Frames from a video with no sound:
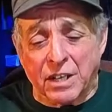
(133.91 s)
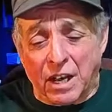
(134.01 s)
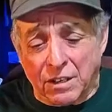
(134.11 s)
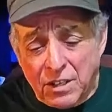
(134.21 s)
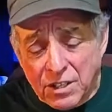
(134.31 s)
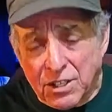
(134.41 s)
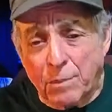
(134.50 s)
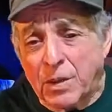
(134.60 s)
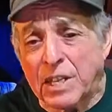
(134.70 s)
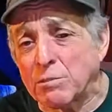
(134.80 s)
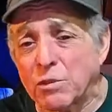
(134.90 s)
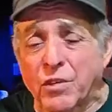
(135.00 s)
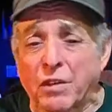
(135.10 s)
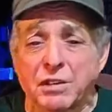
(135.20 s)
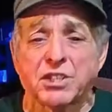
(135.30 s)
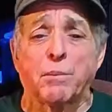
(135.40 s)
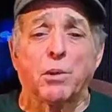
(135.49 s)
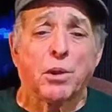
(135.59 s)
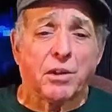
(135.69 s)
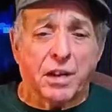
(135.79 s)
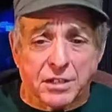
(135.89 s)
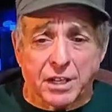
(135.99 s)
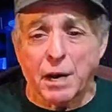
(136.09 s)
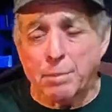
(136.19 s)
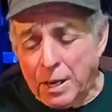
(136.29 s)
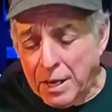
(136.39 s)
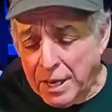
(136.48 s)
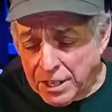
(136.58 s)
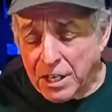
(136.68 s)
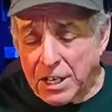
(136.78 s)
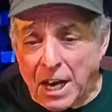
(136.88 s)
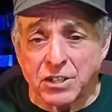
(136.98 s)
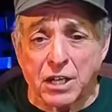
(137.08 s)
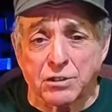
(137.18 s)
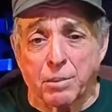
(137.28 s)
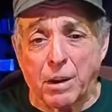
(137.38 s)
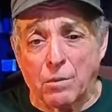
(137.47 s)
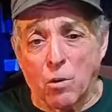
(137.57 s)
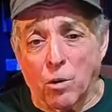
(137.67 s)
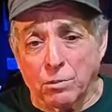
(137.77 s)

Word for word: uh, something that was very similar ended up in the United States Supreme Court.